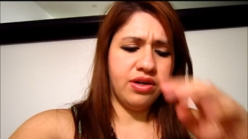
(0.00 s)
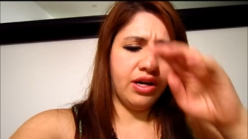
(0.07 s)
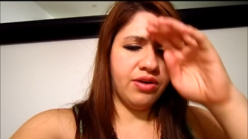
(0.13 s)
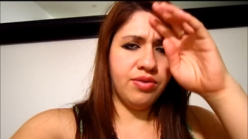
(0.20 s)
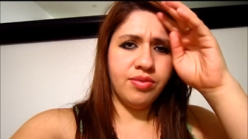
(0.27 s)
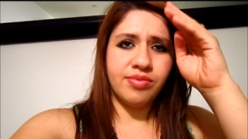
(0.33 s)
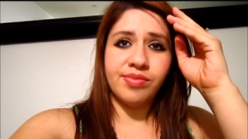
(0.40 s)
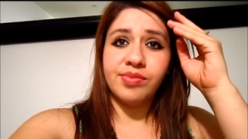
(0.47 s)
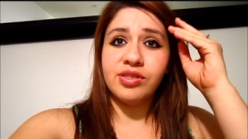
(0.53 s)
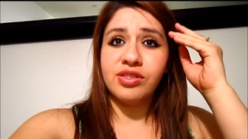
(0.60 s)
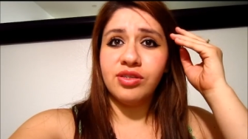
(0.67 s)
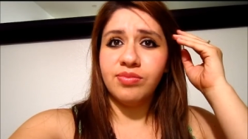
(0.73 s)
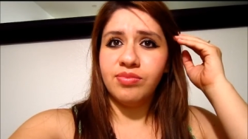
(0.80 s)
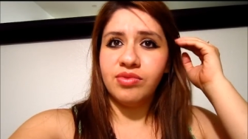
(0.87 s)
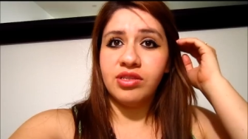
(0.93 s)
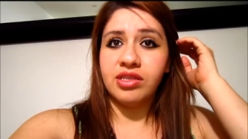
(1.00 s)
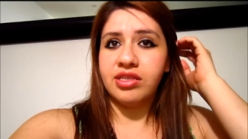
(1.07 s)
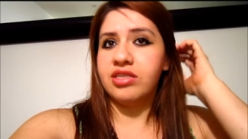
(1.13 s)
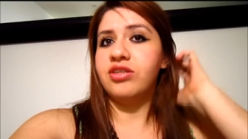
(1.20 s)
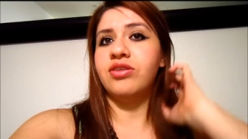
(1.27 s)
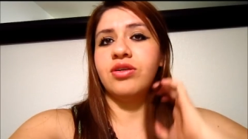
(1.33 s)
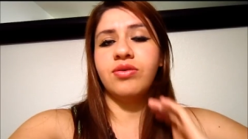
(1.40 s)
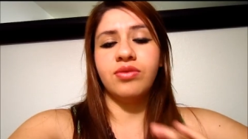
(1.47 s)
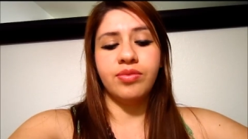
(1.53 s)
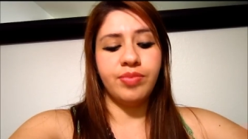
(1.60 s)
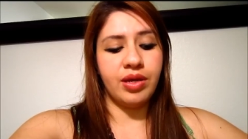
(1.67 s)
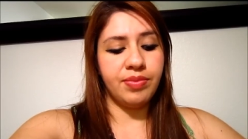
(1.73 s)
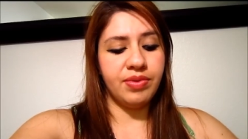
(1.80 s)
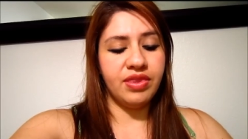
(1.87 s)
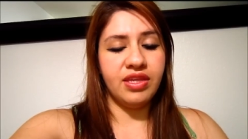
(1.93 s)
I remember some, you know, the
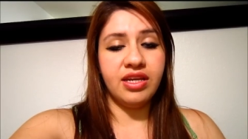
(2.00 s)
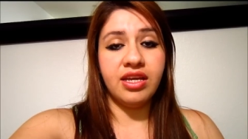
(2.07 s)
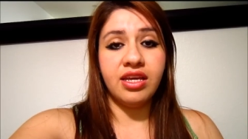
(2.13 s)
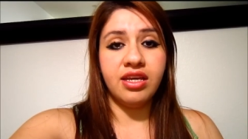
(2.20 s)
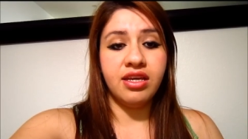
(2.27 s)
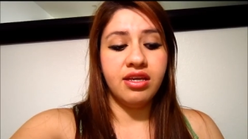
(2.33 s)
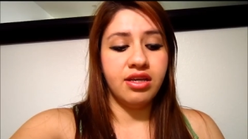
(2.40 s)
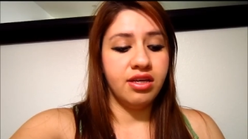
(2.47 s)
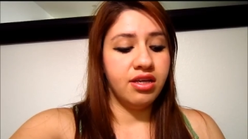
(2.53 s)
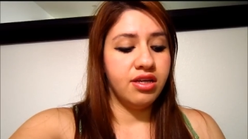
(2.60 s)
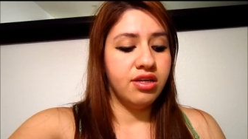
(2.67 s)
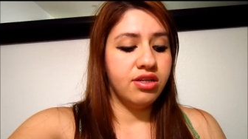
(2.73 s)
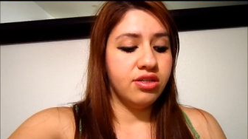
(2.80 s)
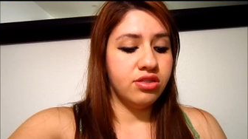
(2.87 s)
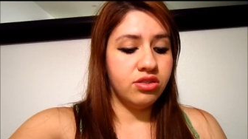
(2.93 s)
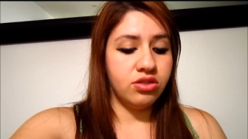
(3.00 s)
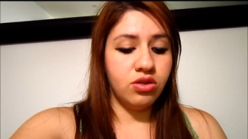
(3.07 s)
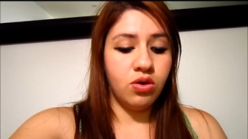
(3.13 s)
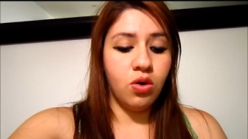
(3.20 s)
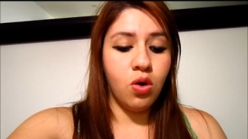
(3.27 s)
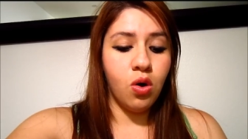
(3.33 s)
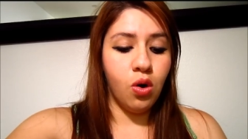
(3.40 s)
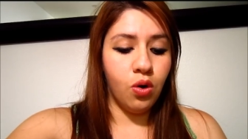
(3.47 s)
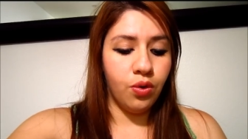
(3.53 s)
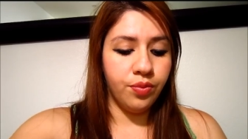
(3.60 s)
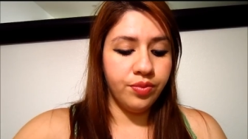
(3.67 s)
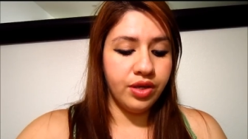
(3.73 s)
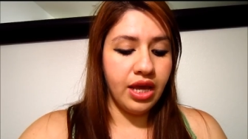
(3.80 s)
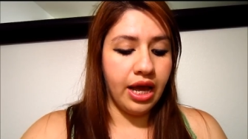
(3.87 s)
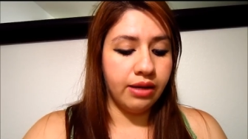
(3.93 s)
baby thingy. So
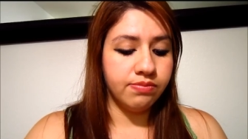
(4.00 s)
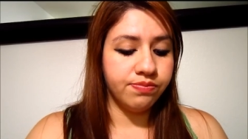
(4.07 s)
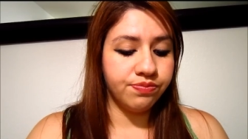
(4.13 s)
yeah.